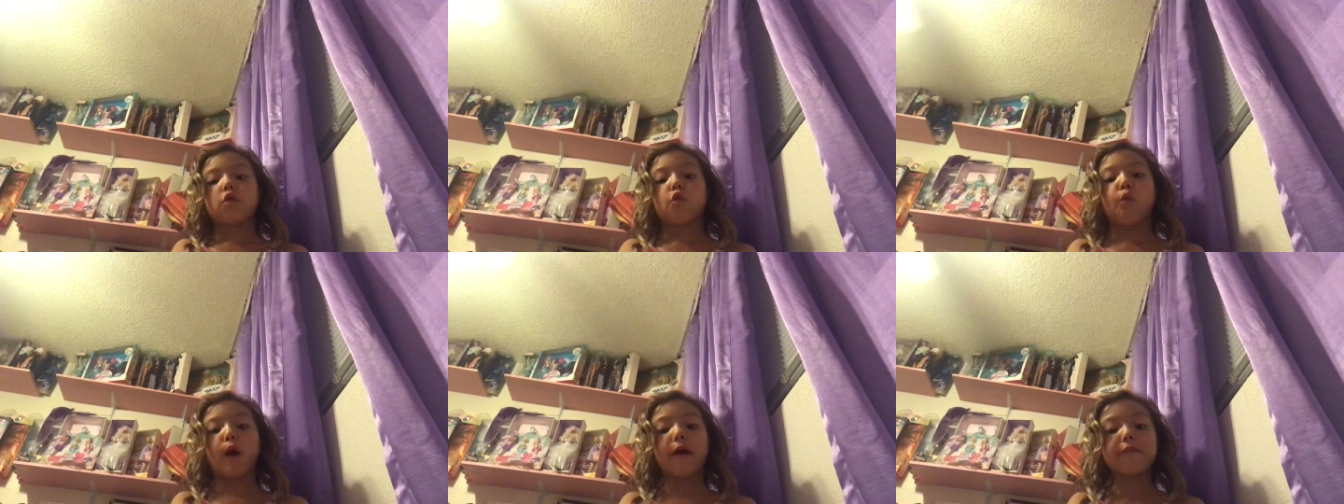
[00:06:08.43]

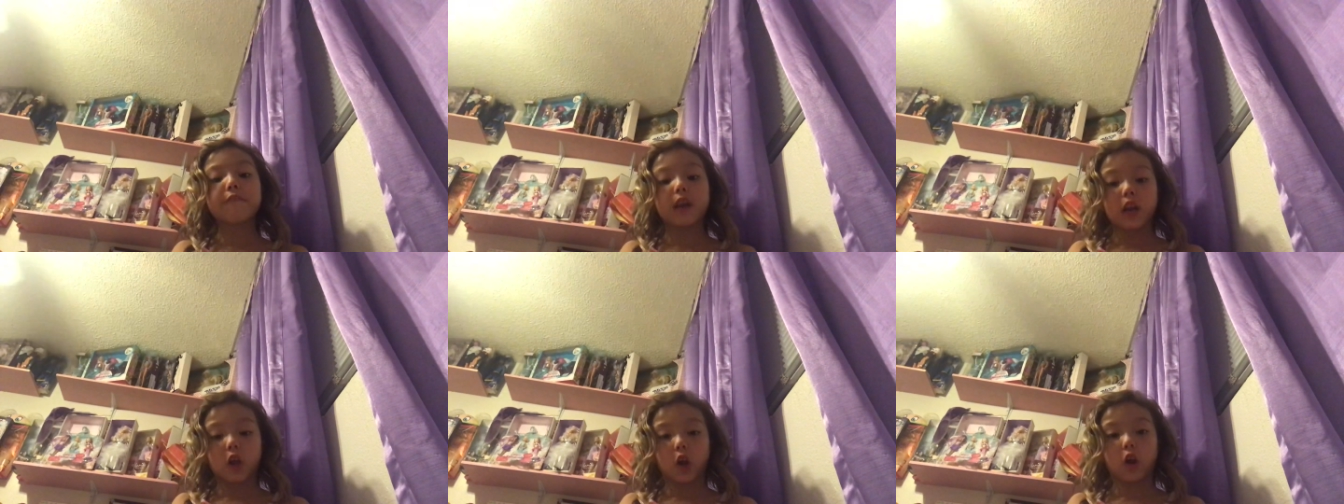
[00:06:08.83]
White
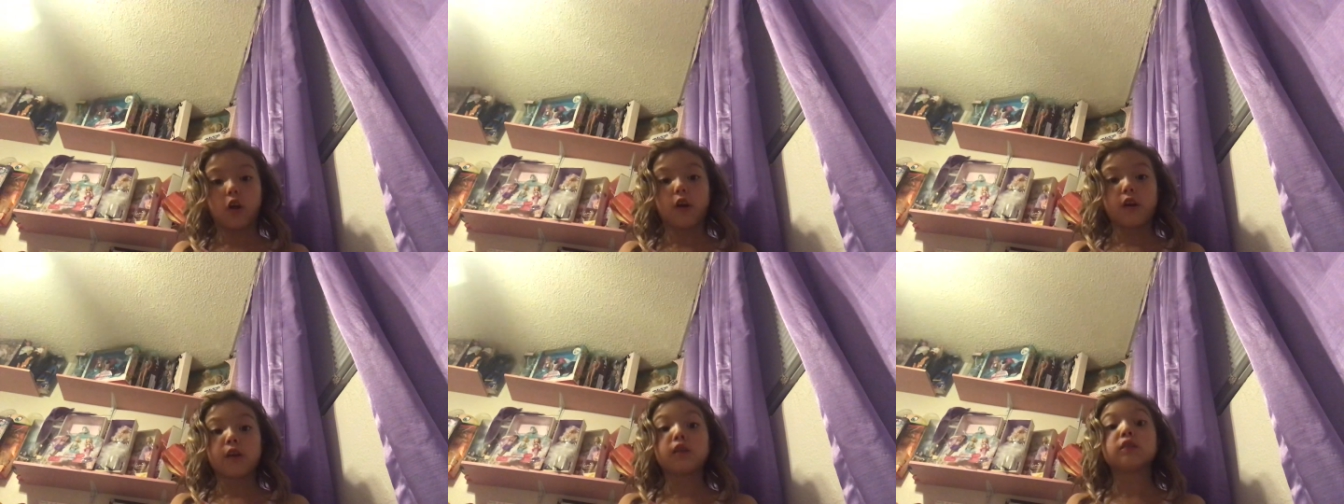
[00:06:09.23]

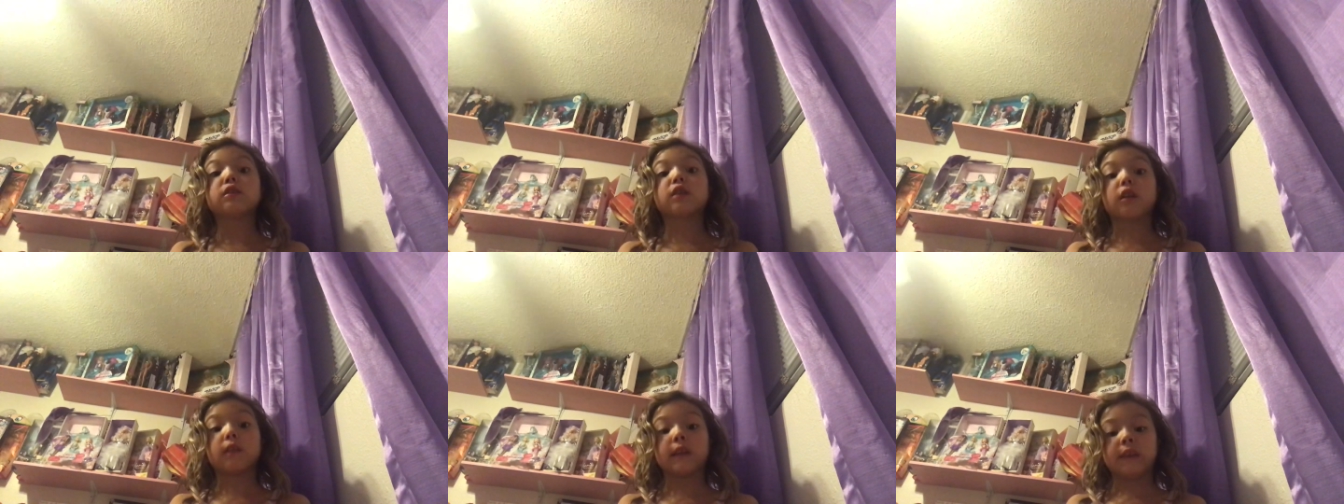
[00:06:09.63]
vinegar
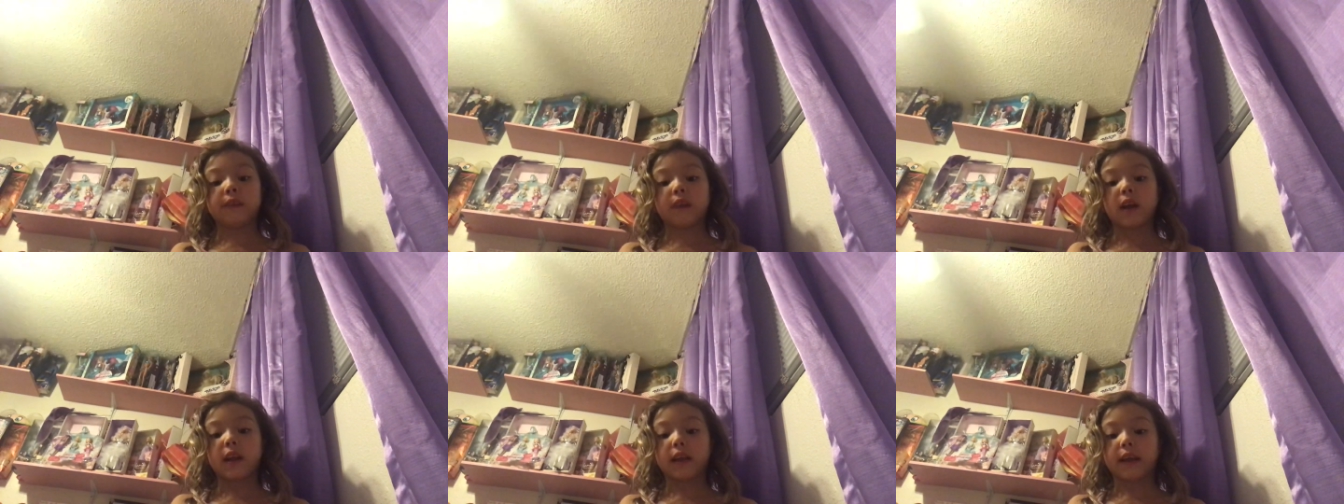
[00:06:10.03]
to
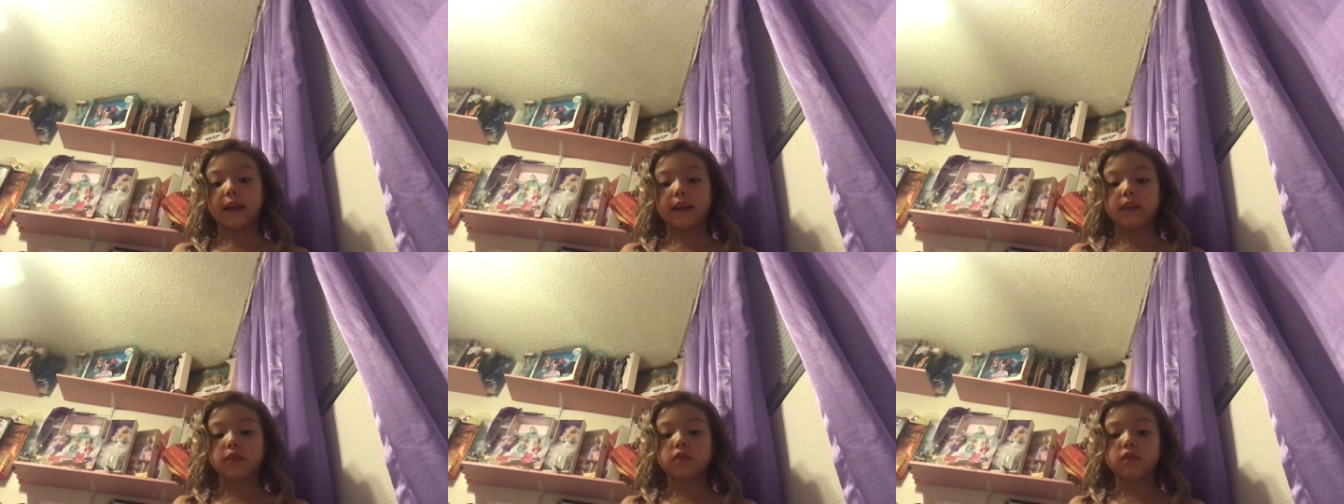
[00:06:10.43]
clean the
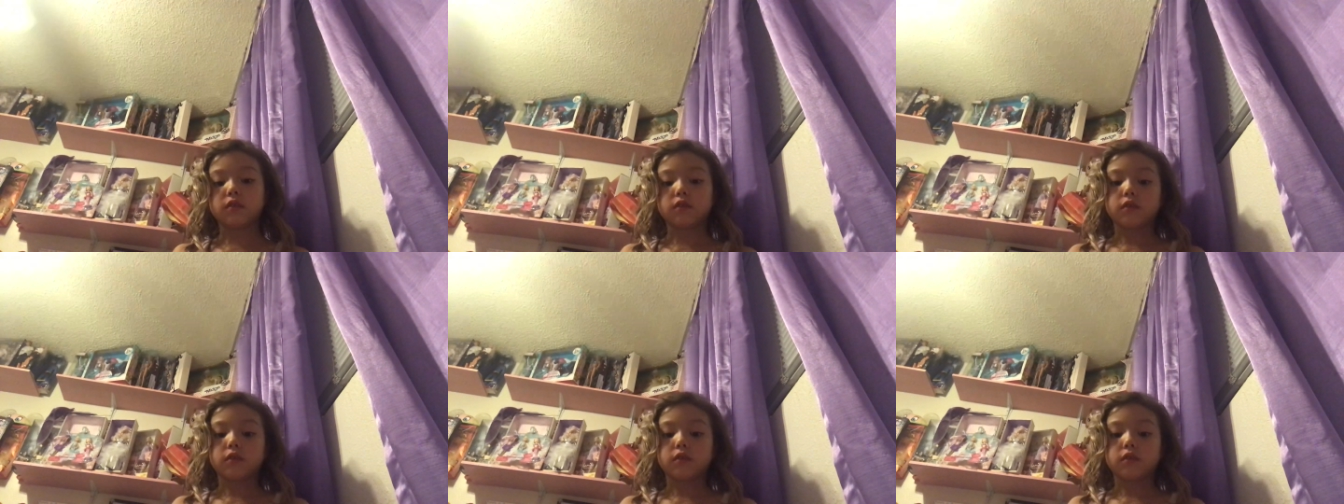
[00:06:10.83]
cage,